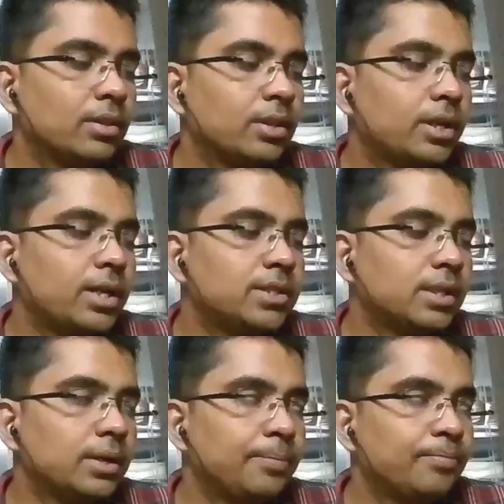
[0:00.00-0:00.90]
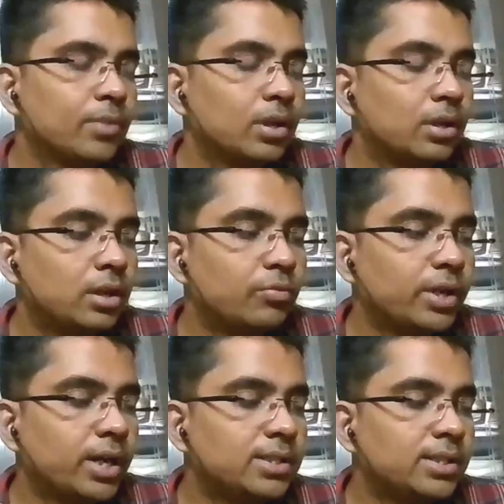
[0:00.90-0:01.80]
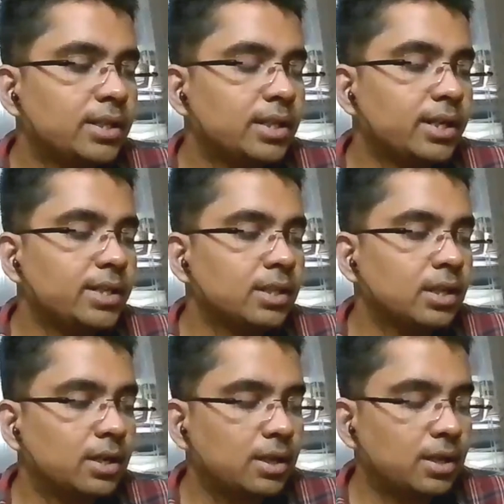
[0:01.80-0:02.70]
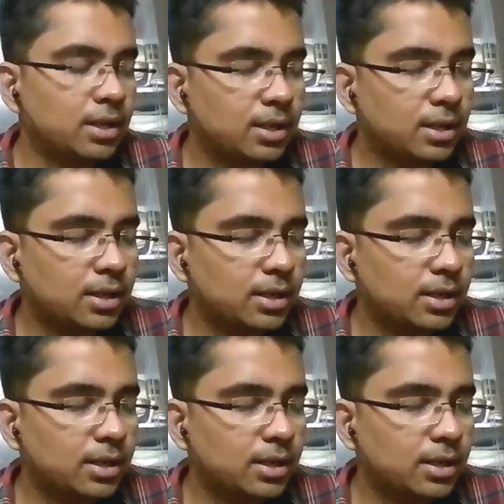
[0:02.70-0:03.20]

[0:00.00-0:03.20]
That is that we can say that is a